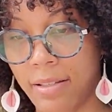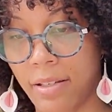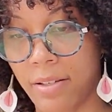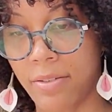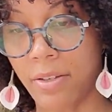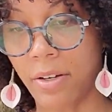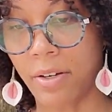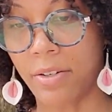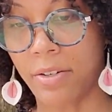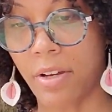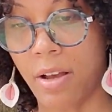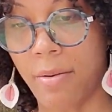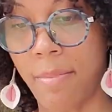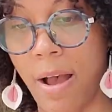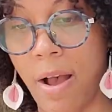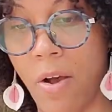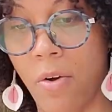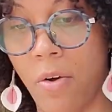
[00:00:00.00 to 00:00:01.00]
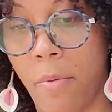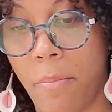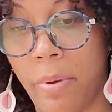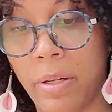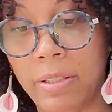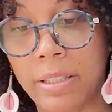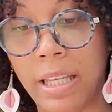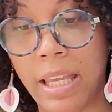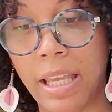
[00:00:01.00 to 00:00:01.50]
concerned about
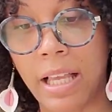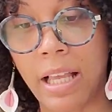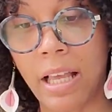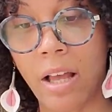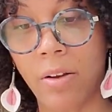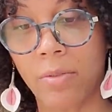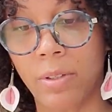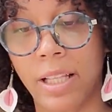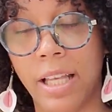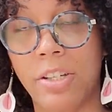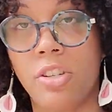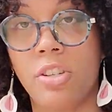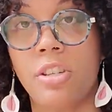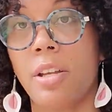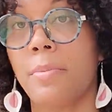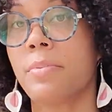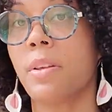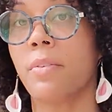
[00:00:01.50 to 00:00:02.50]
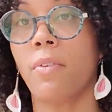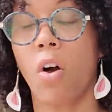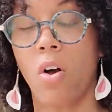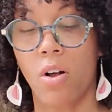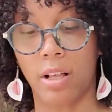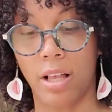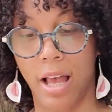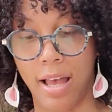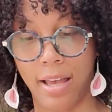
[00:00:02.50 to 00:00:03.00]
building relationships of
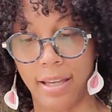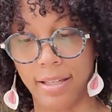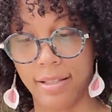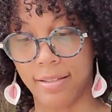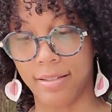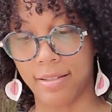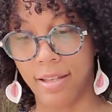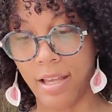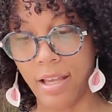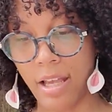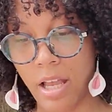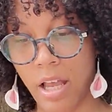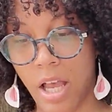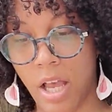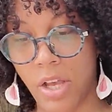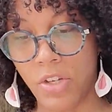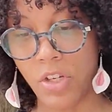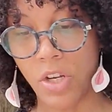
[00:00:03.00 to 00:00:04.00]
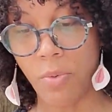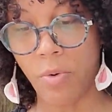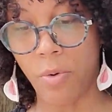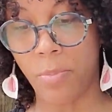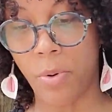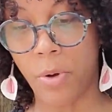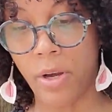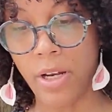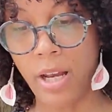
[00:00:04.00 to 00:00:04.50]
all kinds. She will
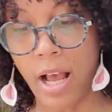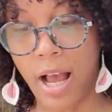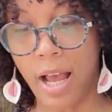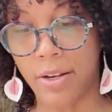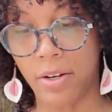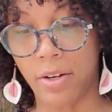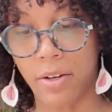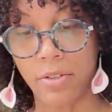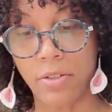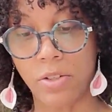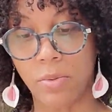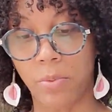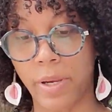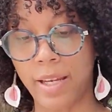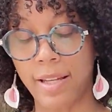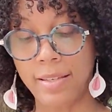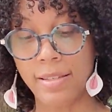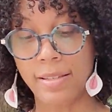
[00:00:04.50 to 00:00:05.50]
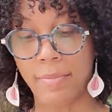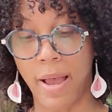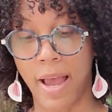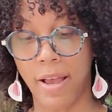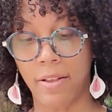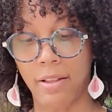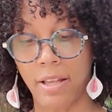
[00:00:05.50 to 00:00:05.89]
put on her sweetest smile